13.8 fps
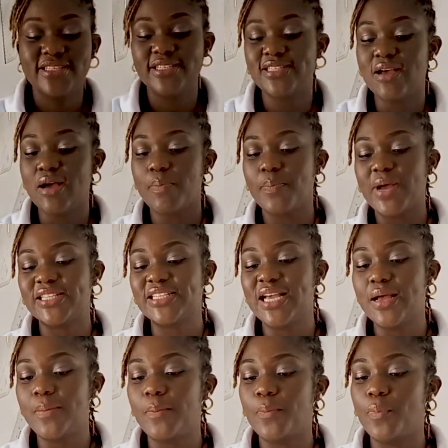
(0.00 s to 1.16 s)
is our
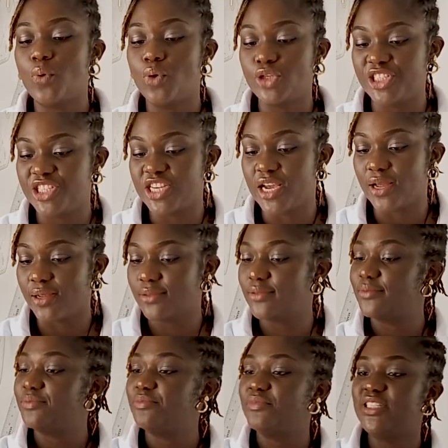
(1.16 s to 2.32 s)
pattern puncher.
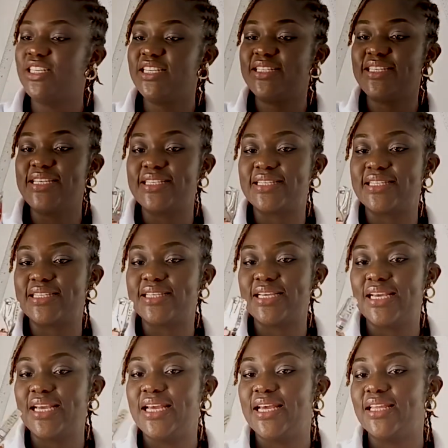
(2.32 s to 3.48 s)
This is
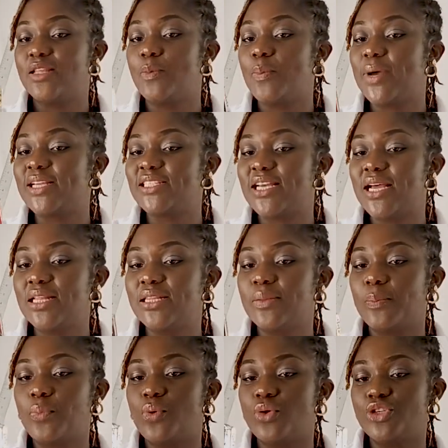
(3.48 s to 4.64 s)
the pattern
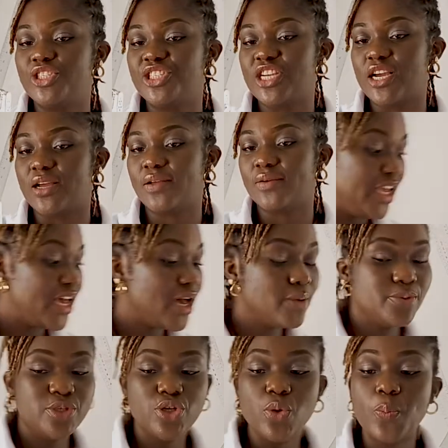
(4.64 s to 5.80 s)
puncher. It
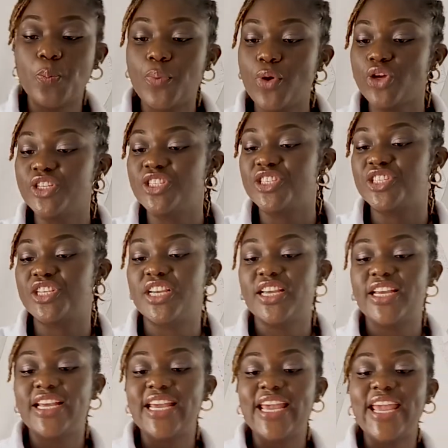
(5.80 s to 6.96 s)
helps you punch
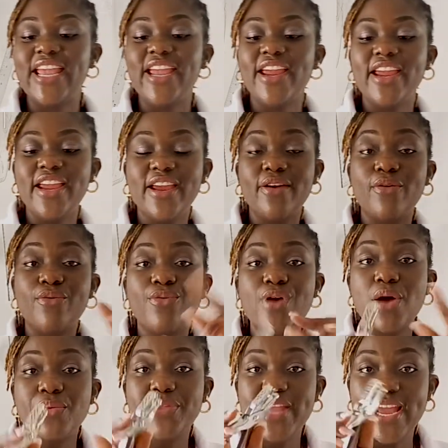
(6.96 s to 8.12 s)
a
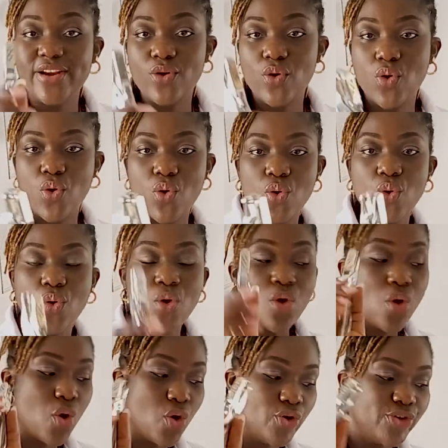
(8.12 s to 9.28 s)
rounded hole
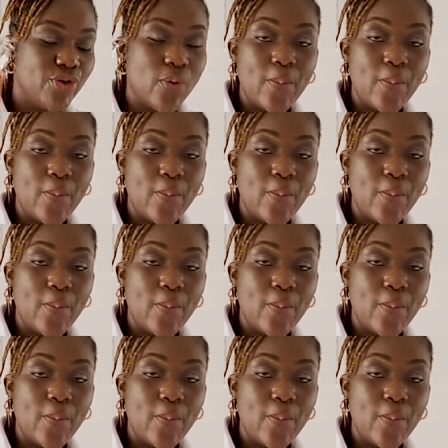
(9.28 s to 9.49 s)
on your